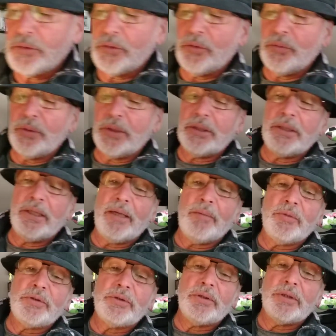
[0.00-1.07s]
you don't want to
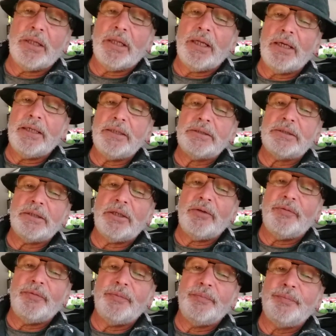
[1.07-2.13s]
damage the line itself.